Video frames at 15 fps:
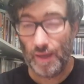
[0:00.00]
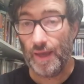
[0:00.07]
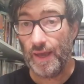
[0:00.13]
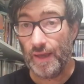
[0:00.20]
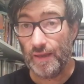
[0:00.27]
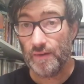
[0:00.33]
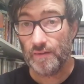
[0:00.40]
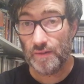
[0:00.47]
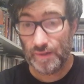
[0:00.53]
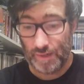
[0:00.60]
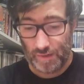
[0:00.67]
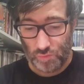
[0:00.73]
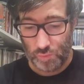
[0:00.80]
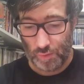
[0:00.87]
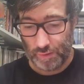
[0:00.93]
And the
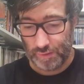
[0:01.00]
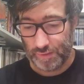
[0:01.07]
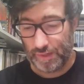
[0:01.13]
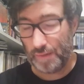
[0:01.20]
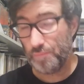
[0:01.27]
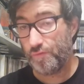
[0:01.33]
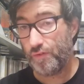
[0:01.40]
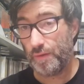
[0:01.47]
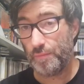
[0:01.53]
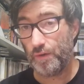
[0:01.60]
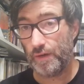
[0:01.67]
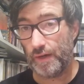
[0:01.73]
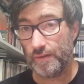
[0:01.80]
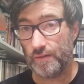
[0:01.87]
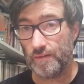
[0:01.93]
next one came from
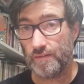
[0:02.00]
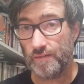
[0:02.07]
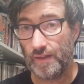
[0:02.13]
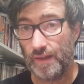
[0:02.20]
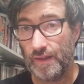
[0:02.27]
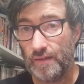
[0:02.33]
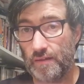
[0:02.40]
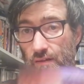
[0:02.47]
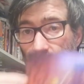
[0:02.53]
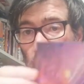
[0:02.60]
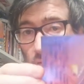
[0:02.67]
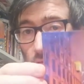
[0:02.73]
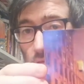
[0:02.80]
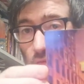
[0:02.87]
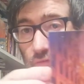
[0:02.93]
United States.
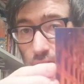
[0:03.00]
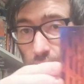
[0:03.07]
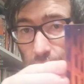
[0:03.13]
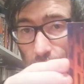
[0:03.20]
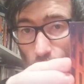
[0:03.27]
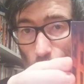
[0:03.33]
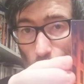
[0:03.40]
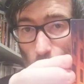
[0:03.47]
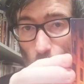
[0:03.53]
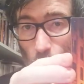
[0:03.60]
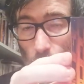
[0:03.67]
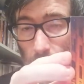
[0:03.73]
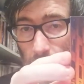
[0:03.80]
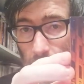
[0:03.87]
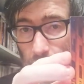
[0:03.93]
It's a very
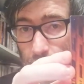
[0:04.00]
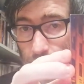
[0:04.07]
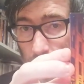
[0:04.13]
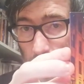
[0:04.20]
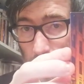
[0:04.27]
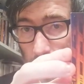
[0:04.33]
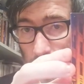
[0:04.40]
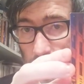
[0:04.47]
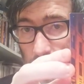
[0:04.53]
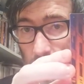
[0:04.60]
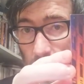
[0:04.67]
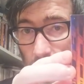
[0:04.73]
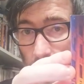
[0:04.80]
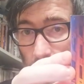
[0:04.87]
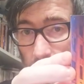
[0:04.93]
cool and famous
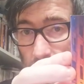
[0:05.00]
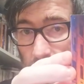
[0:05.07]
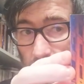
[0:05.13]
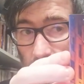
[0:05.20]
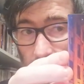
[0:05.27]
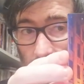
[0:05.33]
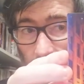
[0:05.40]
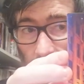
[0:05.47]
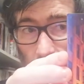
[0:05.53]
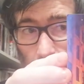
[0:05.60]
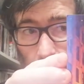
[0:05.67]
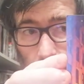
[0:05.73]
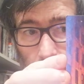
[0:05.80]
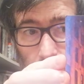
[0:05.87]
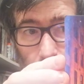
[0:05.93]

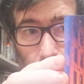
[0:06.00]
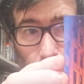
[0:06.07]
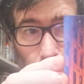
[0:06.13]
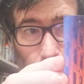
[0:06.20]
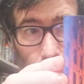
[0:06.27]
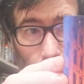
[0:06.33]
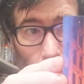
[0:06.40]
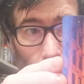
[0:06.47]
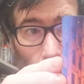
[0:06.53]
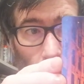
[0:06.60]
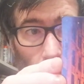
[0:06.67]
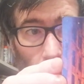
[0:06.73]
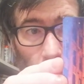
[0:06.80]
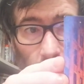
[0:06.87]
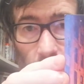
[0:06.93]
cityscape.
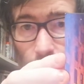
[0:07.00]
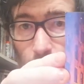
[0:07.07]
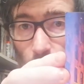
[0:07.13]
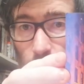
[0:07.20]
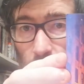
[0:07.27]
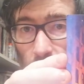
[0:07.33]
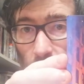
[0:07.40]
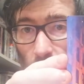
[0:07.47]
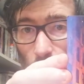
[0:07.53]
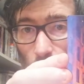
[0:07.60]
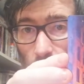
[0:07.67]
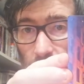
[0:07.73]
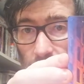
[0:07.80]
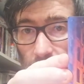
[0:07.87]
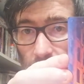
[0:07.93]
This postcard
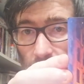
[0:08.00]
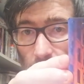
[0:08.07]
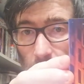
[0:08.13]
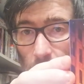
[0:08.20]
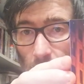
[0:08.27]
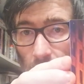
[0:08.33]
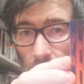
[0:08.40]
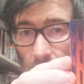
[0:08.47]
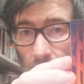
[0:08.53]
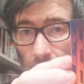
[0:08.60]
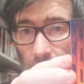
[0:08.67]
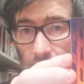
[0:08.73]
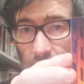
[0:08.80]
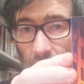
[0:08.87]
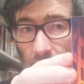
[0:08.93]
was sent
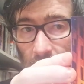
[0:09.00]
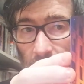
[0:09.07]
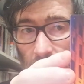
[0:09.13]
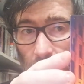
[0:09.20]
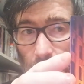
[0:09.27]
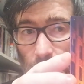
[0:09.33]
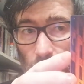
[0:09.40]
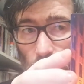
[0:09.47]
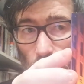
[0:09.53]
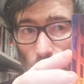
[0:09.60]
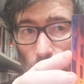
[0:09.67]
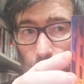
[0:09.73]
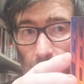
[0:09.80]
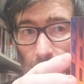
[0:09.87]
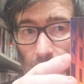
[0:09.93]
by Danny.
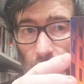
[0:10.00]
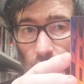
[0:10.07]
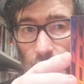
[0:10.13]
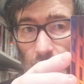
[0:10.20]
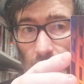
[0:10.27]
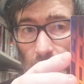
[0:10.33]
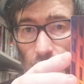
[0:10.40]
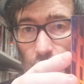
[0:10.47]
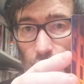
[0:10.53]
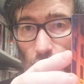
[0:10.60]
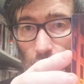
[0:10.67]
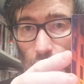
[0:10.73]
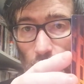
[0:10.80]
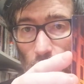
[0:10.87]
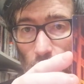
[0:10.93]
So thank you, Danny,
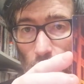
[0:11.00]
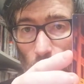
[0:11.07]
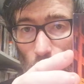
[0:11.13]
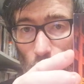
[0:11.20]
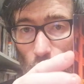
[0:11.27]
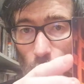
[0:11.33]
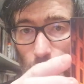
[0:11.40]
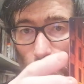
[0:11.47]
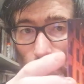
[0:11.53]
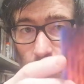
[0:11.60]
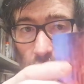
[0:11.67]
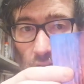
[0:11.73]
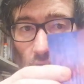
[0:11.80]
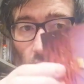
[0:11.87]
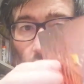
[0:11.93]
for your cool
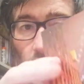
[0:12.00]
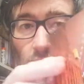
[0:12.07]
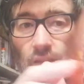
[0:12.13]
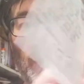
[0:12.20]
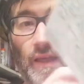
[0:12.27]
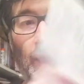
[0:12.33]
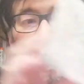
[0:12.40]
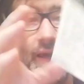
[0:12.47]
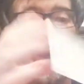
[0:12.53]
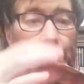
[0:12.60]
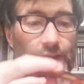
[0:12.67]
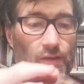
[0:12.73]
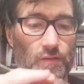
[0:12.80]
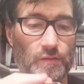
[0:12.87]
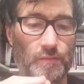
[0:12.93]
postcard.
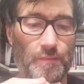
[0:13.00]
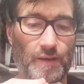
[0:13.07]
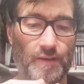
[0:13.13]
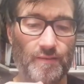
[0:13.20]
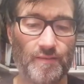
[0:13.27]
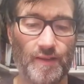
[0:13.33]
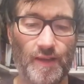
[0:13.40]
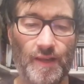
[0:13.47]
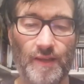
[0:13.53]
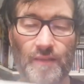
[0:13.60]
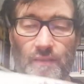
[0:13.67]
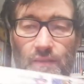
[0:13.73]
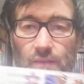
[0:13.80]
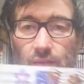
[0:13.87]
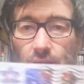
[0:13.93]
And on the back
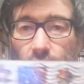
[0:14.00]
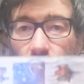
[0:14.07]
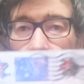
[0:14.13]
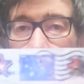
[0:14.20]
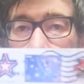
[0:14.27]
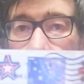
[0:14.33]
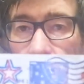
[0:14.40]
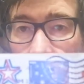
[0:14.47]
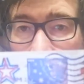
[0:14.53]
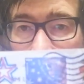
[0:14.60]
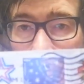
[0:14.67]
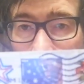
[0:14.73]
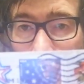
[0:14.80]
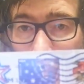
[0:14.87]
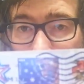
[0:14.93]
side, here are the
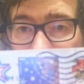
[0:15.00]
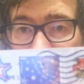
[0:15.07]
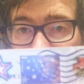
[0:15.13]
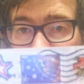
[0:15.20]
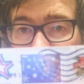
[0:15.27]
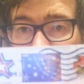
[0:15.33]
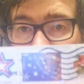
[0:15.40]
stamps.